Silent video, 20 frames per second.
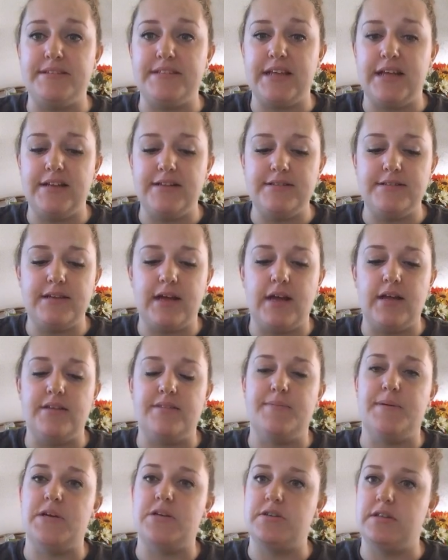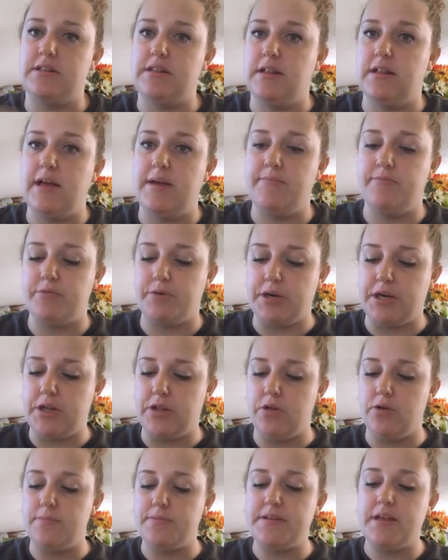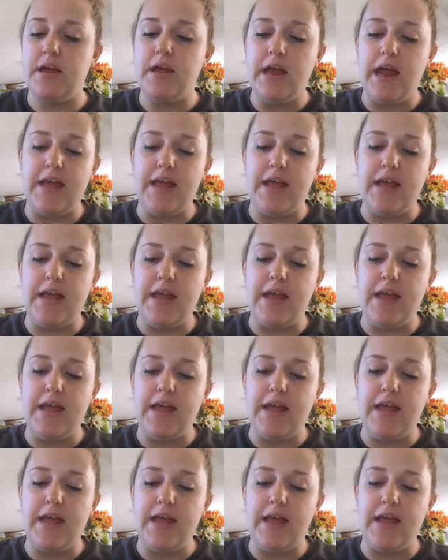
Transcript: scents, especially the Lime Fruity Loops.